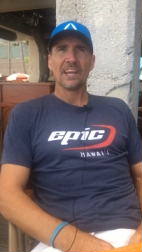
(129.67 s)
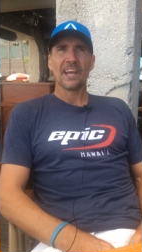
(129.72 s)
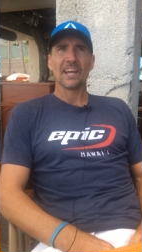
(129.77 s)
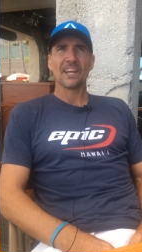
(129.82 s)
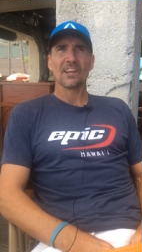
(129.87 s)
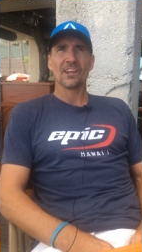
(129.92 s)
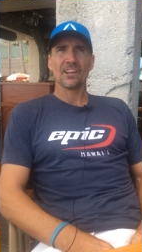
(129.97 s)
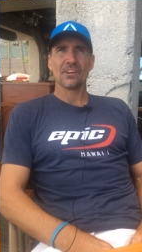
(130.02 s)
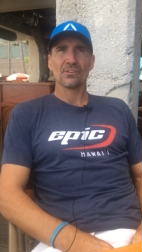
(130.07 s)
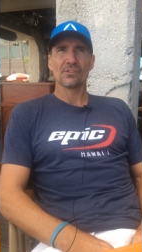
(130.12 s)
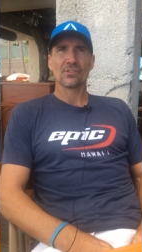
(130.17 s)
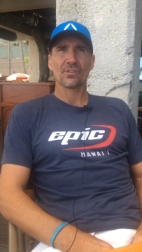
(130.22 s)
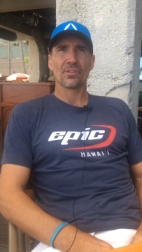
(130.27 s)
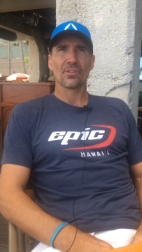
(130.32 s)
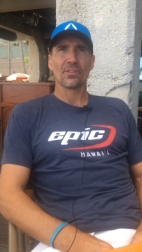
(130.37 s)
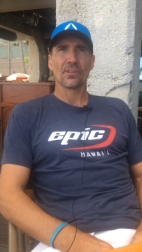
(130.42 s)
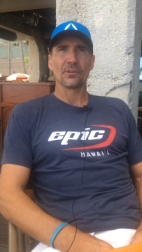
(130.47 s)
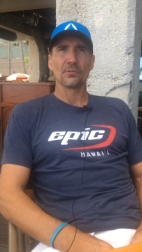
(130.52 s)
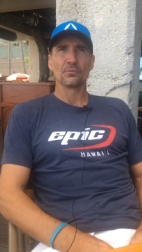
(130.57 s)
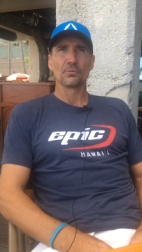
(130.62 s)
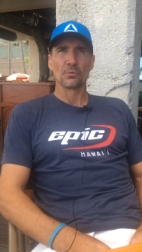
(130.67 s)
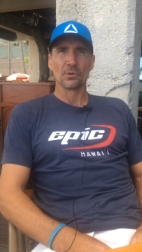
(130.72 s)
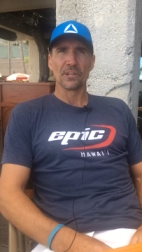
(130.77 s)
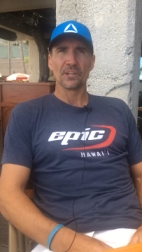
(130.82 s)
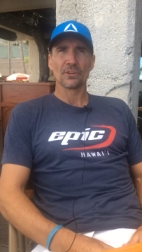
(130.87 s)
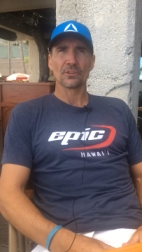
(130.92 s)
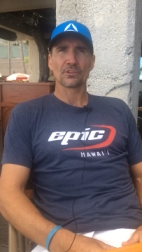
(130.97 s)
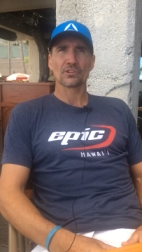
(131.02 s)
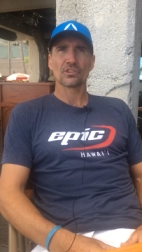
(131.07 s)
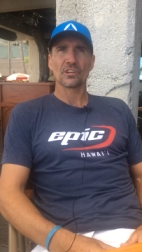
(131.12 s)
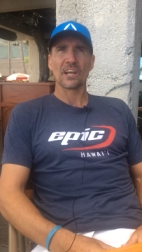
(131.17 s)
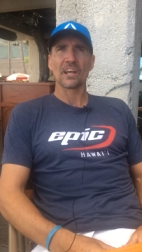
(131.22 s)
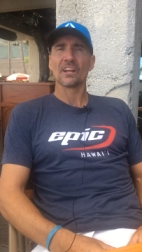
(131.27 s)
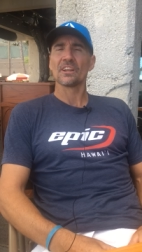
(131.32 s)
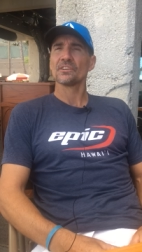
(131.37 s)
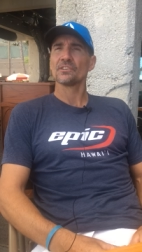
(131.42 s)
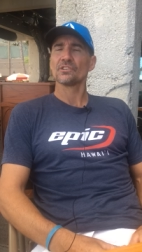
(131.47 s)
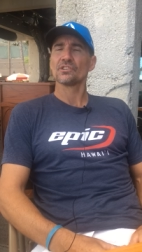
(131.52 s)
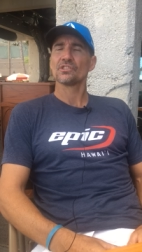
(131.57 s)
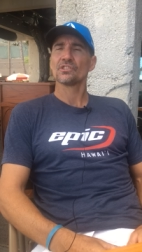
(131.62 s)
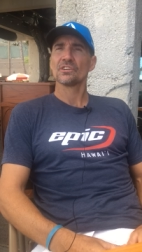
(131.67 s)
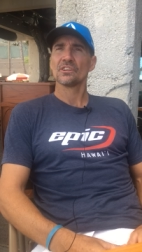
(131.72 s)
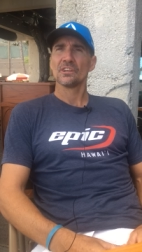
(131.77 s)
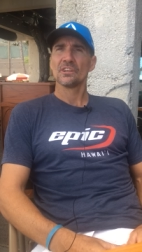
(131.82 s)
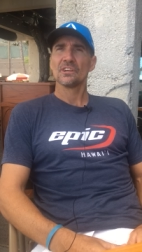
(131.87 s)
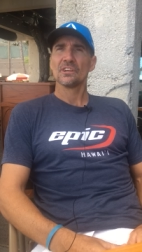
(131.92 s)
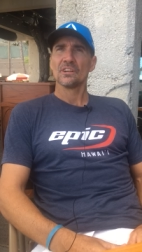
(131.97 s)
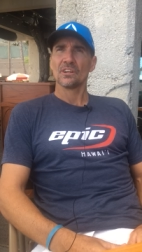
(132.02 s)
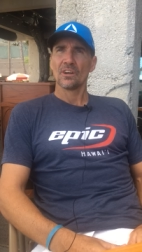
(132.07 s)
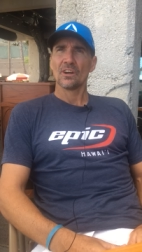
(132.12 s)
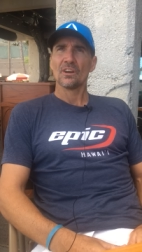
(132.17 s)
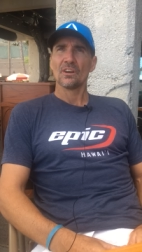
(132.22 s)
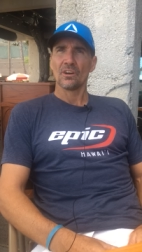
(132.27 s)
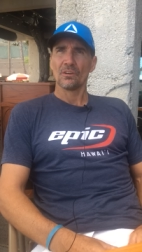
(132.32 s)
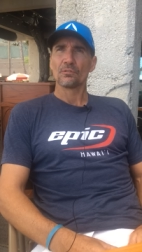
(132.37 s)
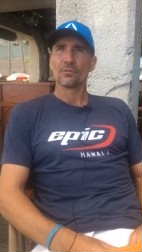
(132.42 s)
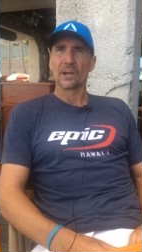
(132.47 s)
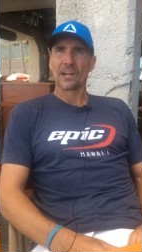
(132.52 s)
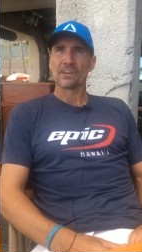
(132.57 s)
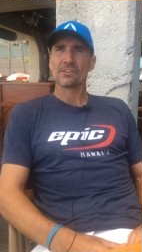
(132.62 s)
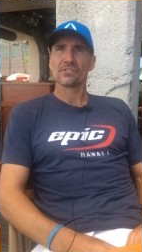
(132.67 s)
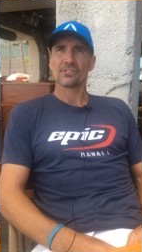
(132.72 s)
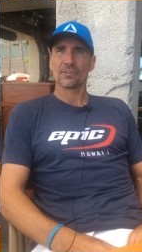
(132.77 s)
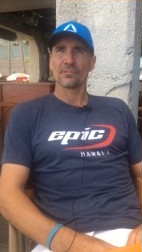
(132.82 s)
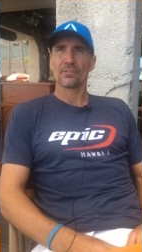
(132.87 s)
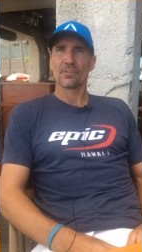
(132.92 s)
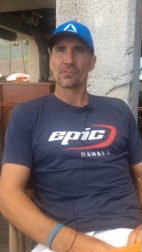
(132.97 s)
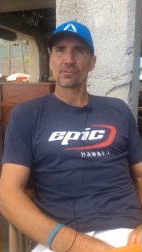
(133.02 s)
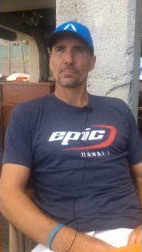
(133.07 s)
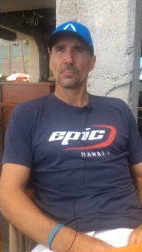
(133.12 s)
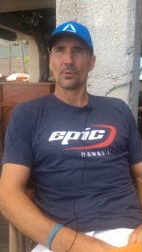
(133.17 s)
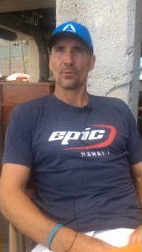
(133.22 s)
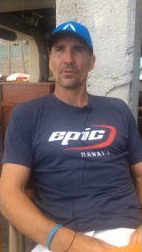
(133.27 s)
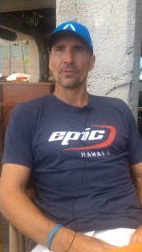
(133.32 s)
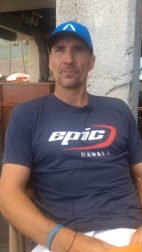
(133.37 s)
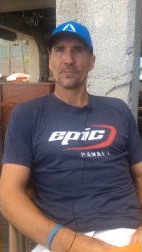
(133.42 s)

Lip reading: and it is the real challenge race of the sport.